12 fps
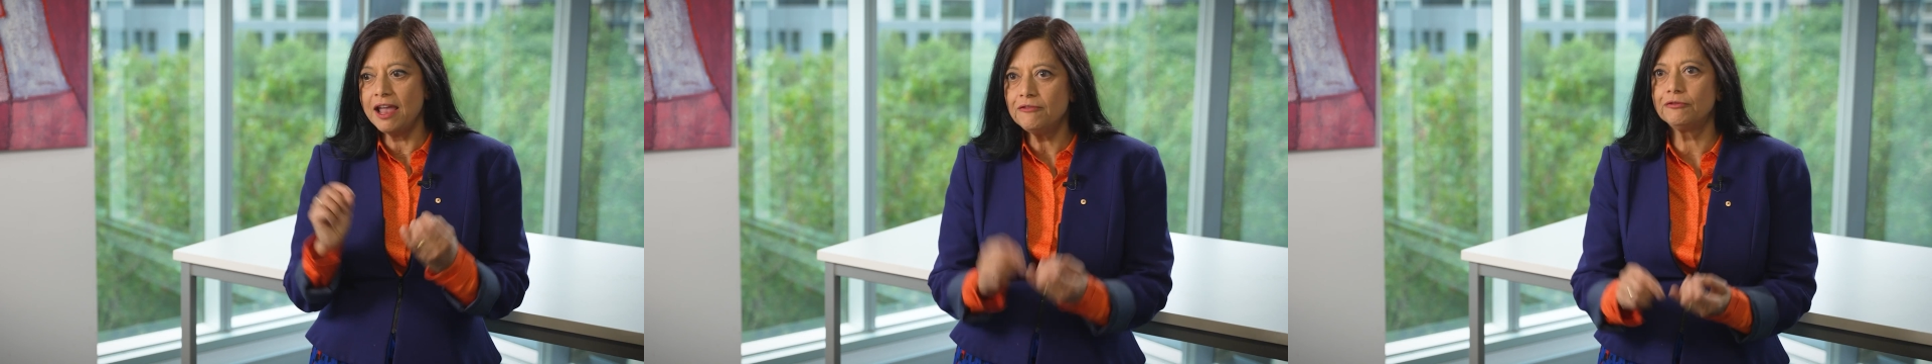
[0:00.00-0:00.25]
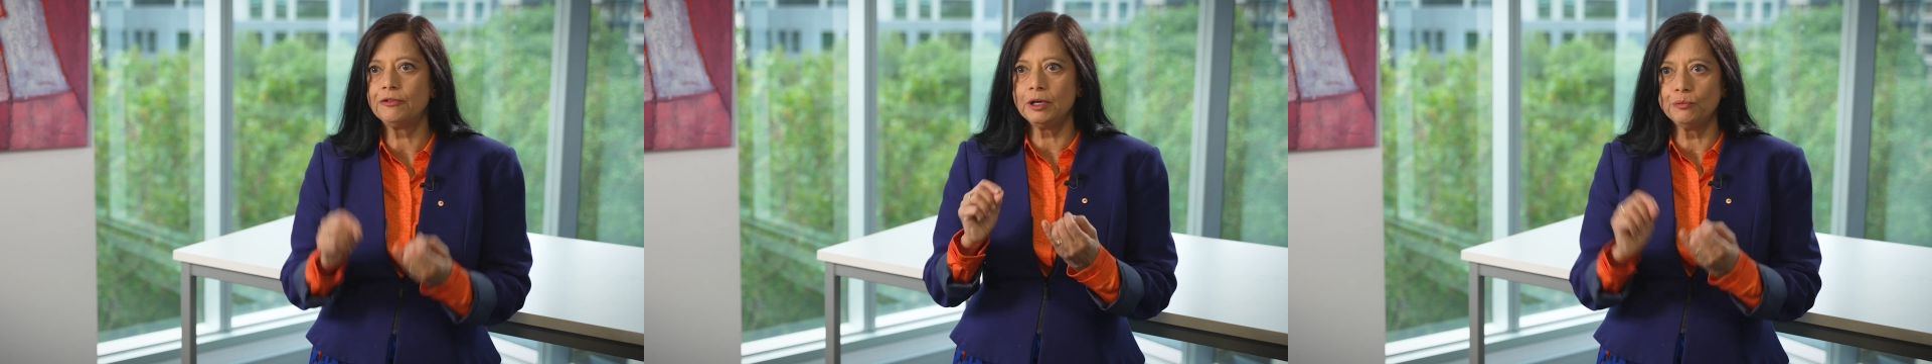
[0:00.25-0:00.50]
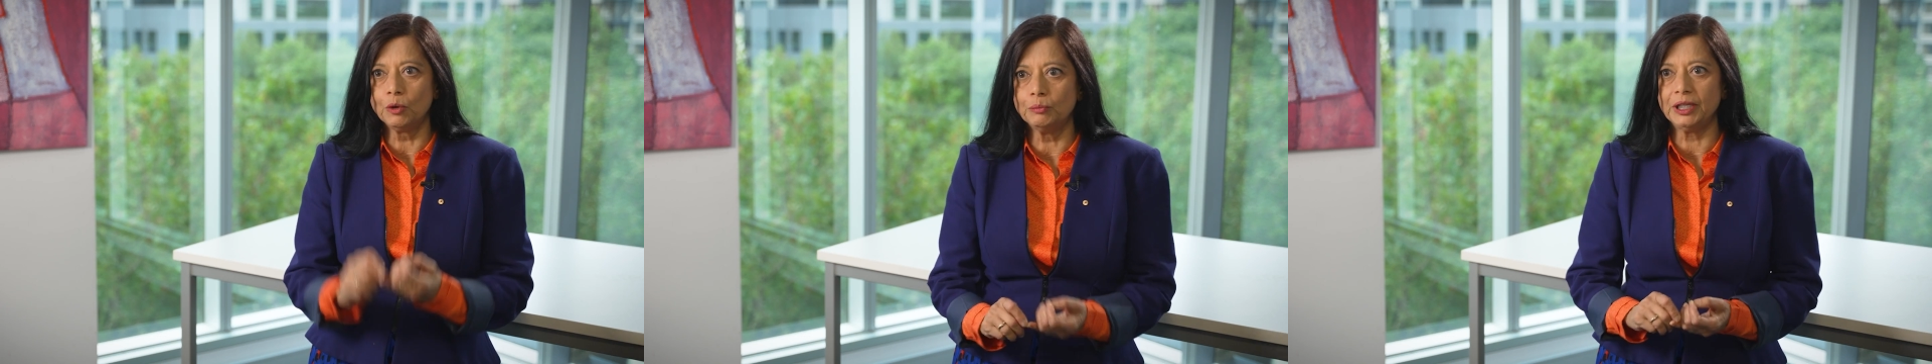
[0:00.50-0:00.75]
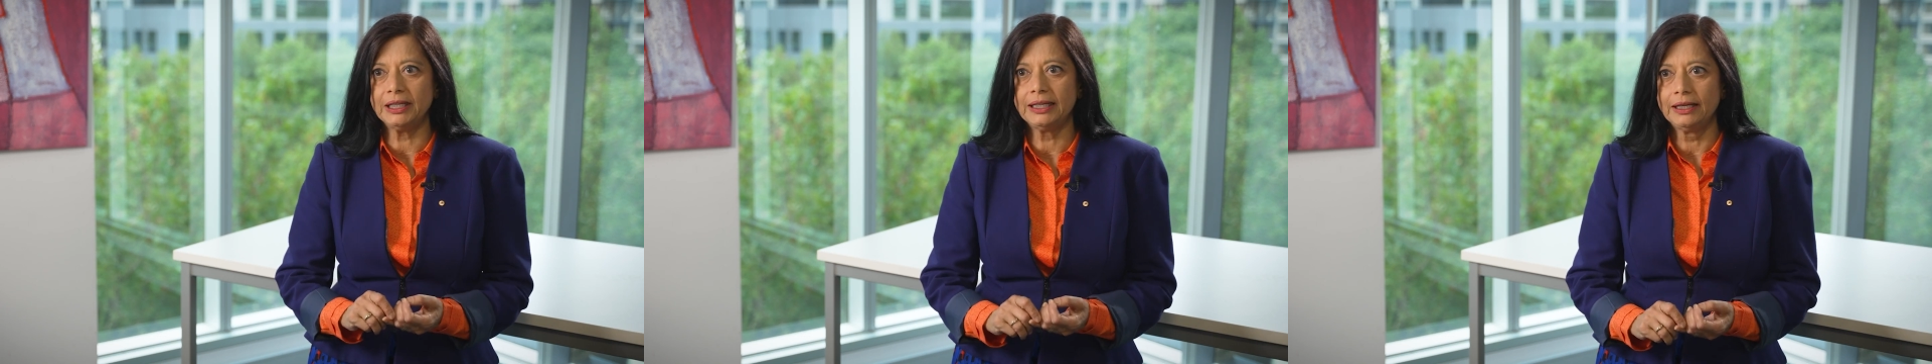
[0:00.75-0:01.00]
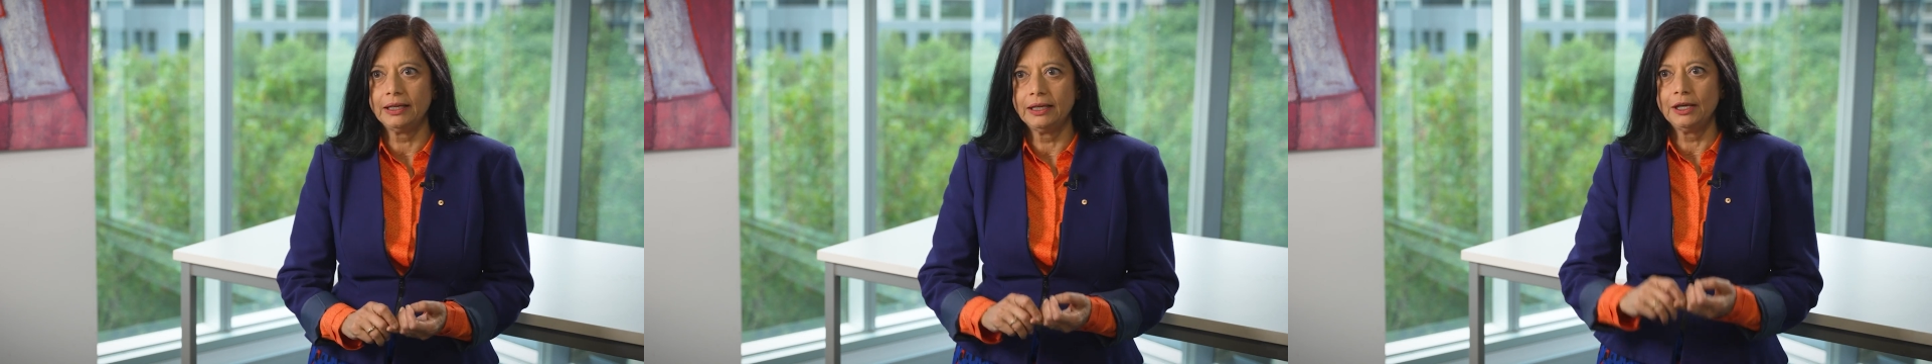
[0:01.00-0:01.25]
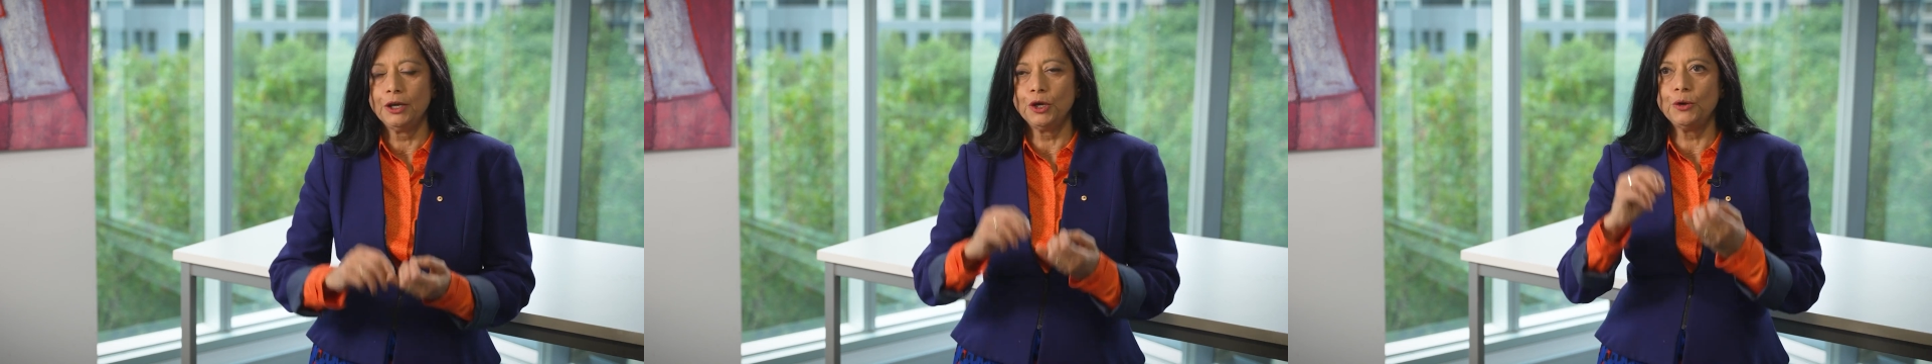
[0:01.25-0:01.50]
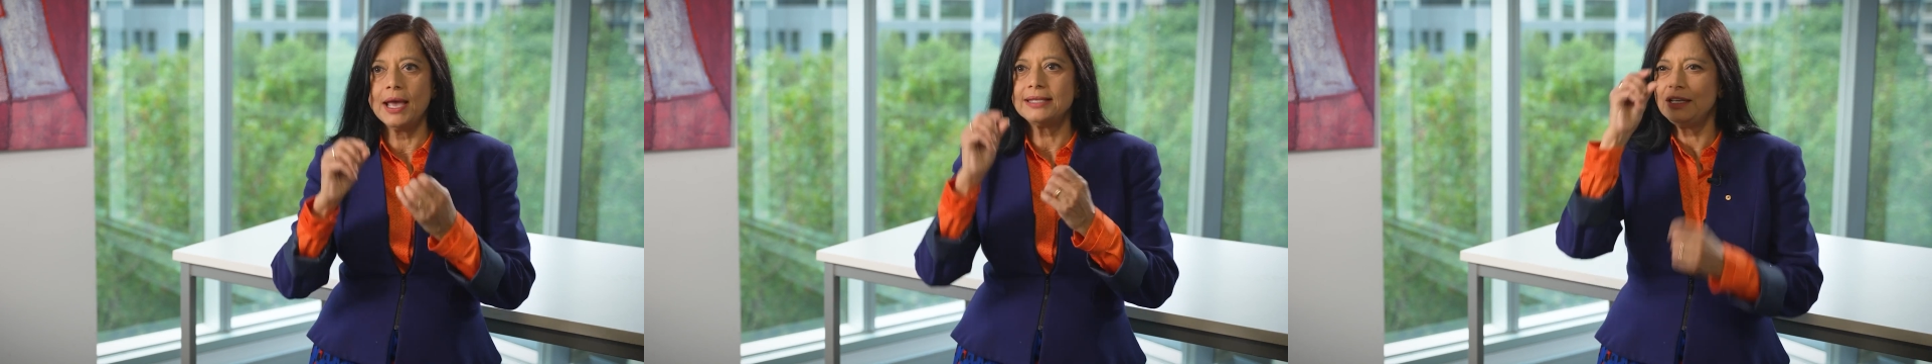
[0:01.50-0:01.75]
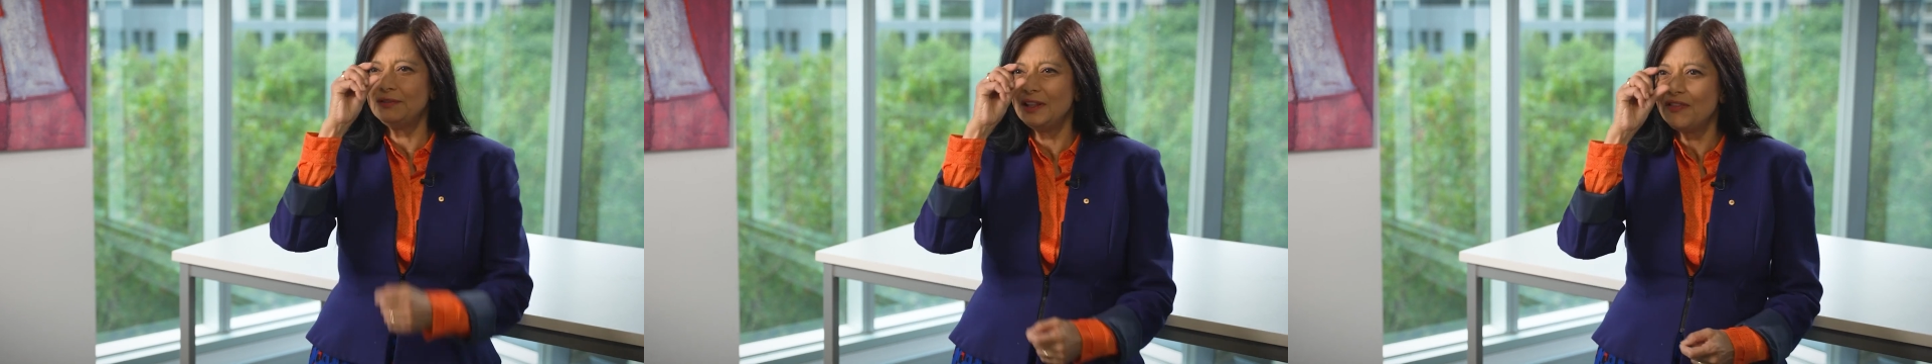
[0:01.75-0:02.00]
every woman who has
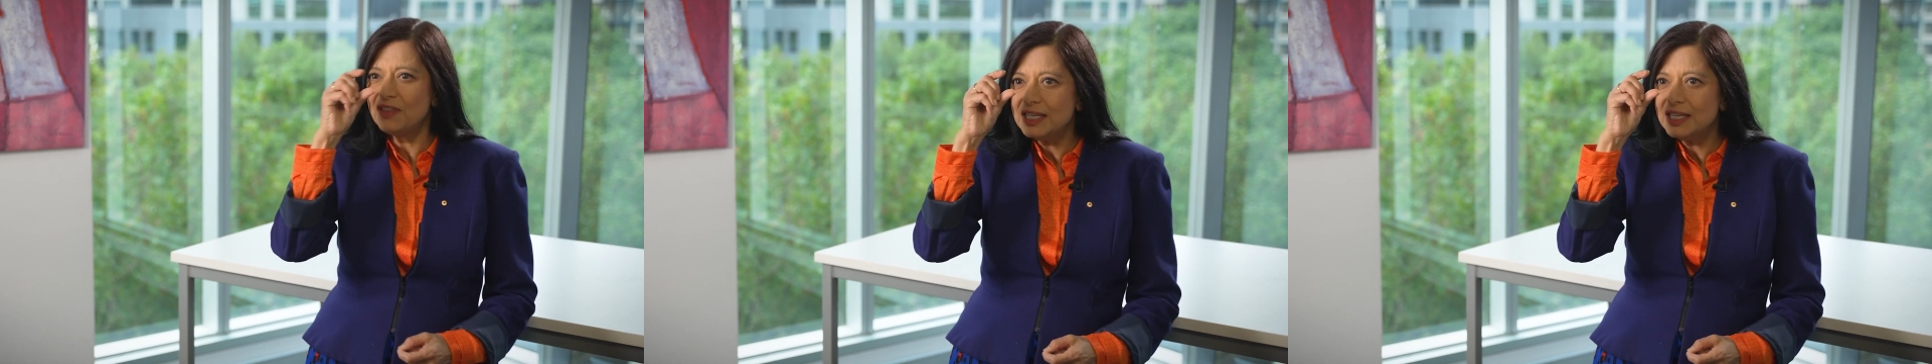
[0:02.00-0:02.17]
even